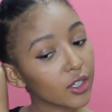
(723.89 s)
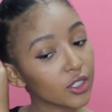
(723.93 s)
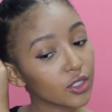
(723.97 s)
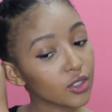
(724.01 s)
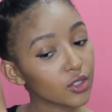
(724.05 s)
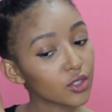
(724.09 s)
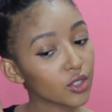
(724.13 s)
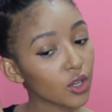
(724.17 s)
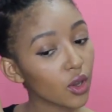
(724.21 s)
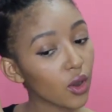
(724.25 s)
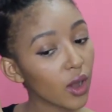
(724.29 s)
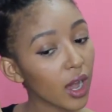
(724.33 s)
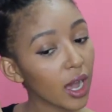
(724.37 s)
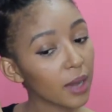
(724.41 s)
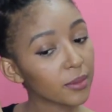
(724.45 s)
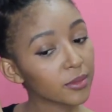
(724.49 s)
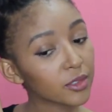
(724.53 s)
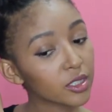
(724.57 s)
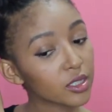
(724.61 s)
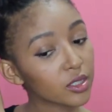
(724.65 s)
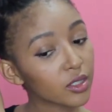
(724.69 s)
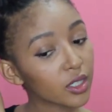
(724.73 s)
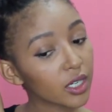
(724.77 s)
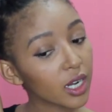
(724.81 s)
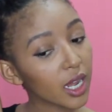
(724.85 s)
So I'm
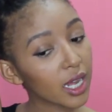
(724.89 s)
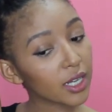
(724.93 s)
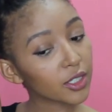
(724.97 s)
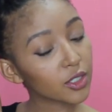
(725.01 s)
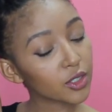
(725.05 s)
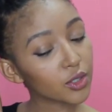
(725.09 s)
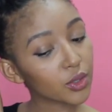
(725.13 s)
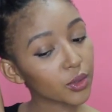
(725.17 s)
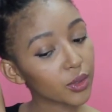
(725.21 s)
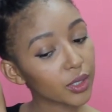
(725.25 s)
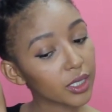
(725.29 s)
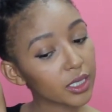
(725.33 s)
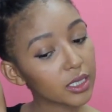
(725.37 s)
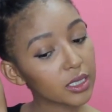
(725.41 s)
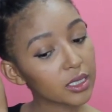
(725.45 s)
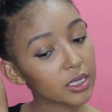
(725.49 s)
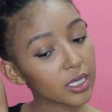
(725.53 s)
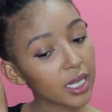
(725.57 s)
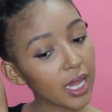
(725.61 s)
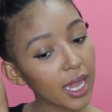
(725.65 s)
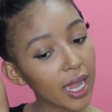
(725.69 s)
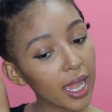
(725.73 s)
just going to undo it